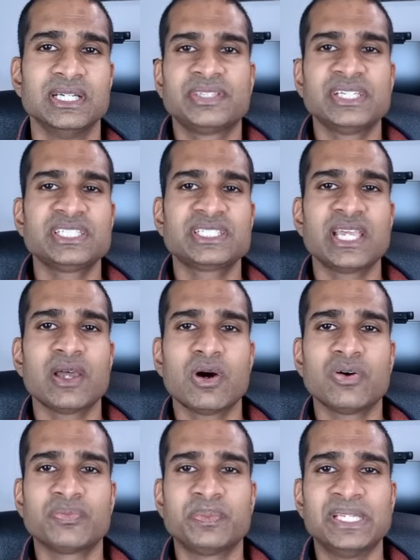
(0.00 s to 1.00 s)
This set
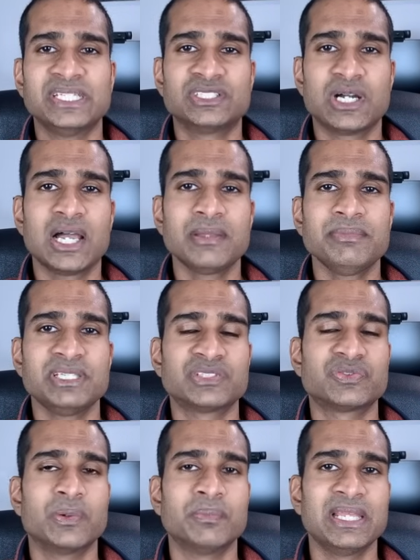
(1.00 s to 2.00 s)
off-peak time
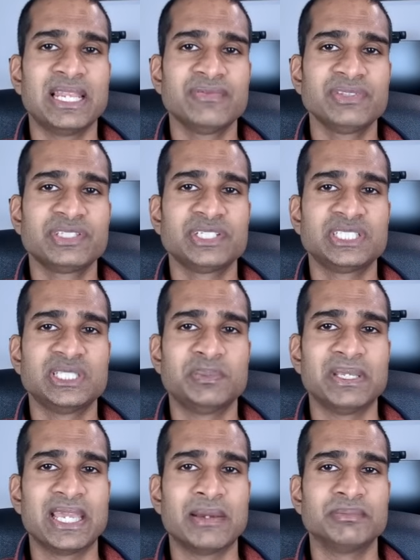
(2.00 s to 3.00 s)
is from
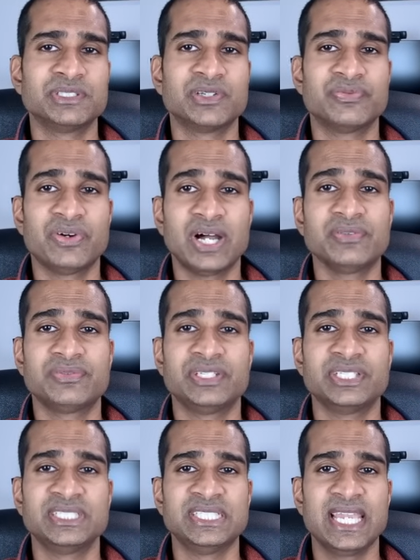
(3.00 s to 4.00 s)
11:30pm to
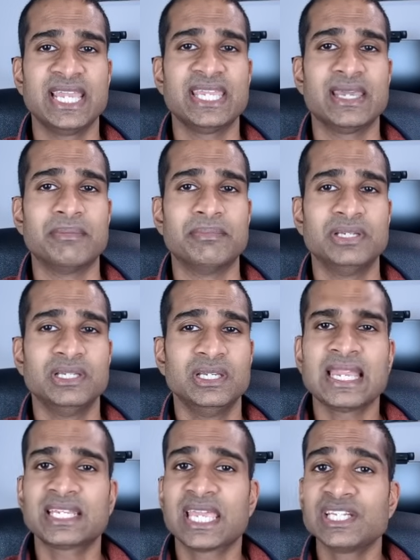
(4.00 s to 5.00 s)
5:30am,
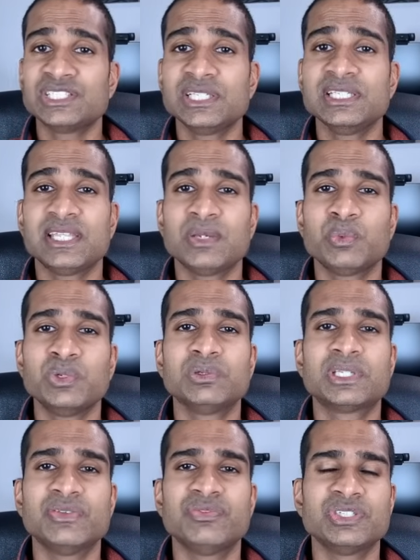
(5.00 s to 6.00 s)
and occasionally they
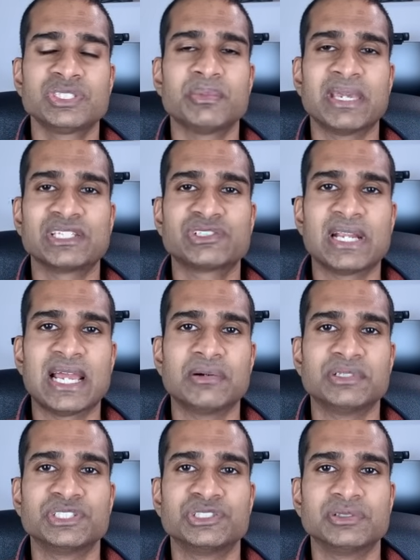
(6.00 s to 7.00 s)
will give you some extra
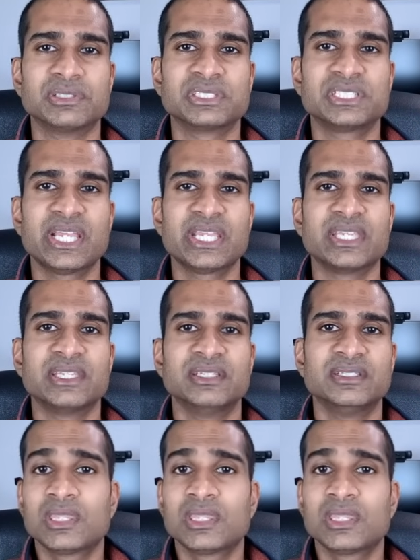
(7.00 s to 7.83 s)
hours during the day.